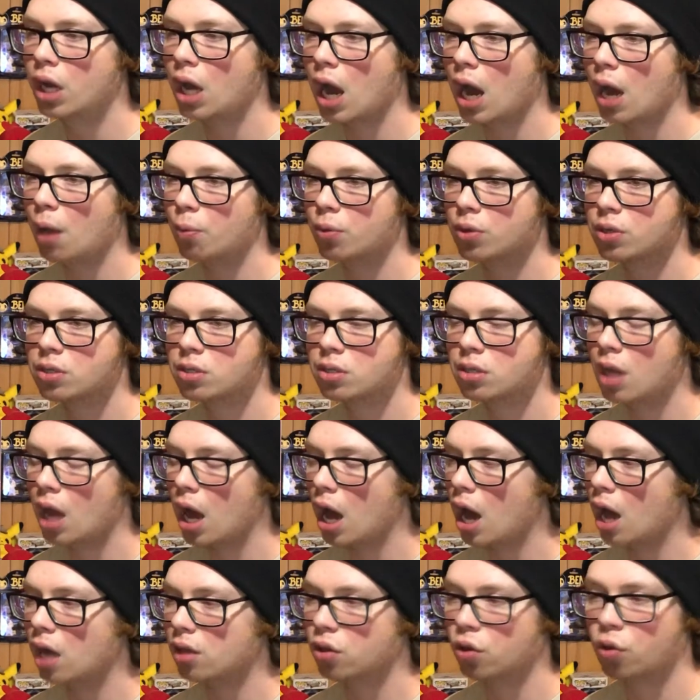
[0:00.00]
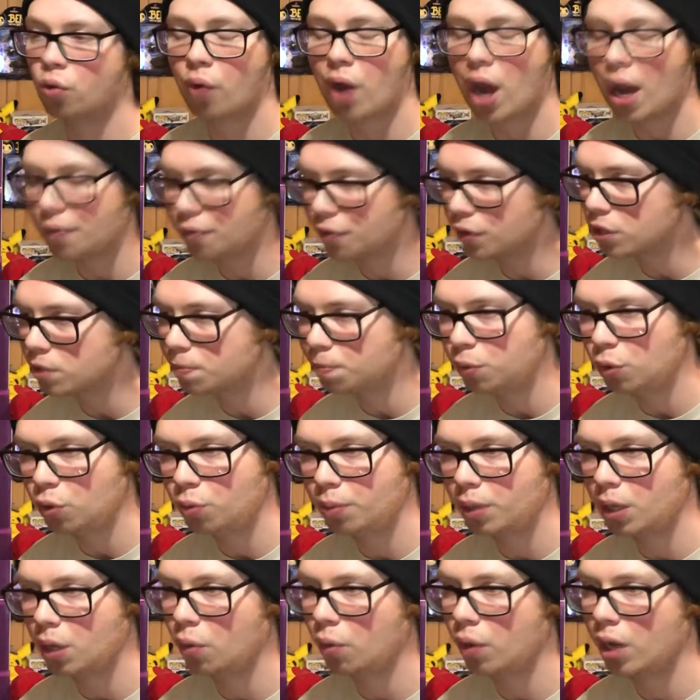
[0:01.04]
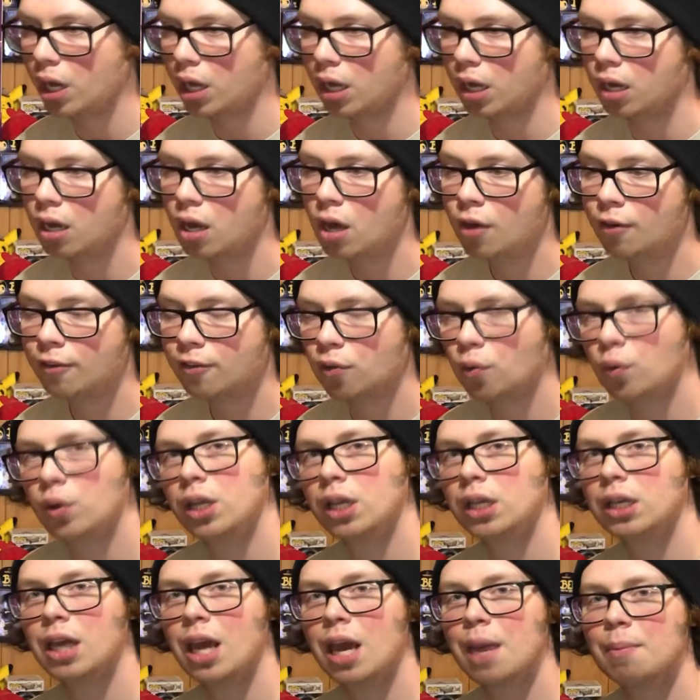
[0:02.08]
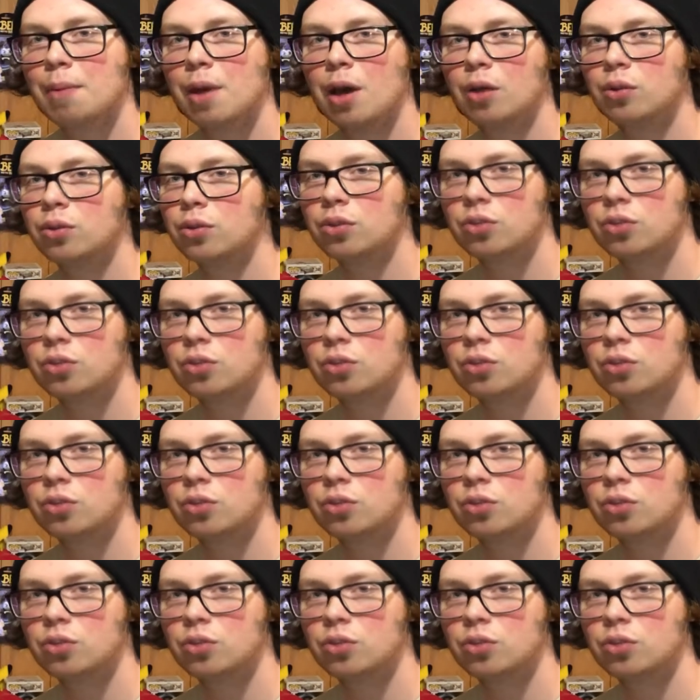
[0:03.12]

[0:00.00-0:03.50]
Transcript: the graphics blew me away for when it came out.